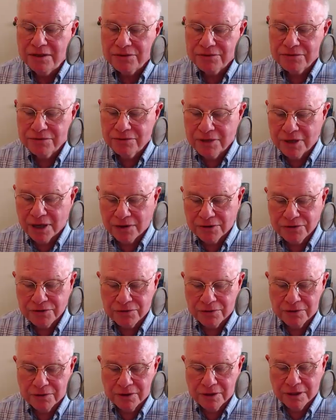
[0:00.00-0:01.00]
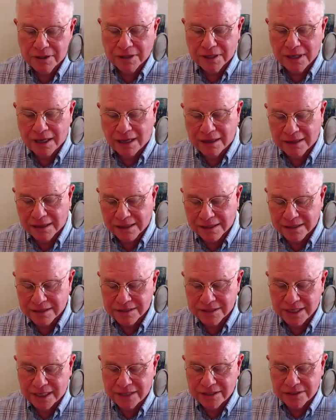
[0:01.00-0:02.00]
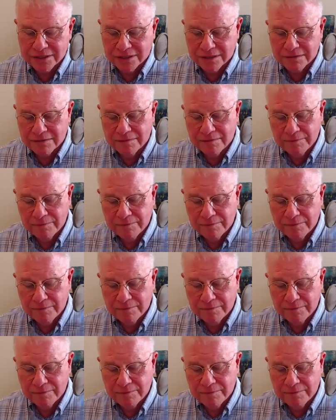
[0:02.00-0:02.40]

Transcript: through cultural colonization.